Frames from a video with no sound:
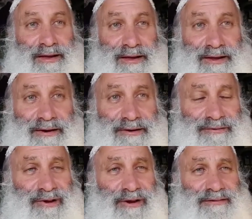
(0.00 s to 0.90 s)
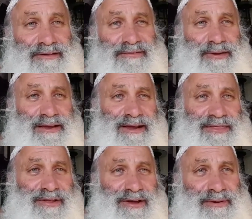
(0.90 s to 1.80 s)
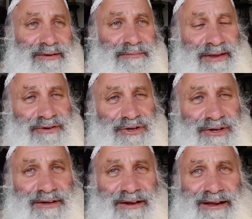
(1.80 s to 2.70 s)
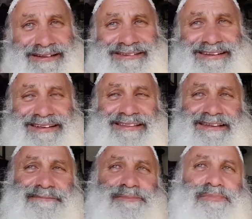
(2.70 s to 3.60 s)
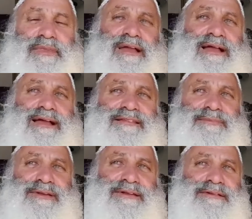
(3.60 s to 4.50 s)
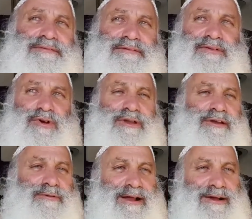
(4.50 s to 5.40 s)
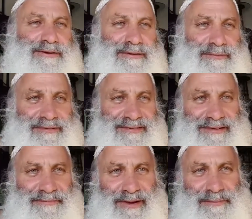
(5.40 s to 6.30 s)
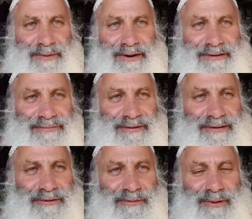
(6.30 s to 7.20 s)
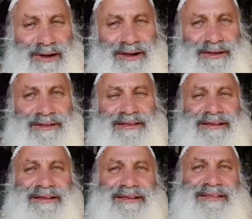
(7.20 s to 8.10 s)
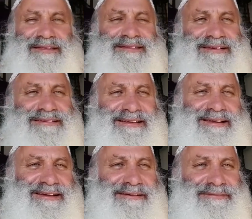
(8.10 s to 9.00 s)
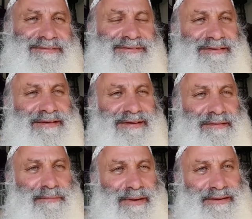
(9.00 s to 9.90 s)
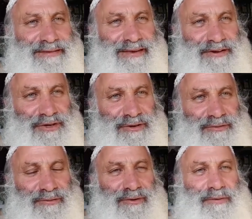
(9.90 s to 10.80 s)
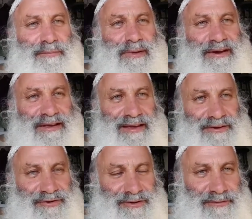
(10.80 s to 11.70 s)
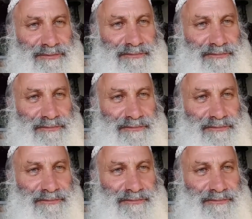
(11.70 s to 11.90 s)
In our little talk this week, I thought we'd mention an idea that has been cooking around inside my brain for a little while. This idea of meditation or medication.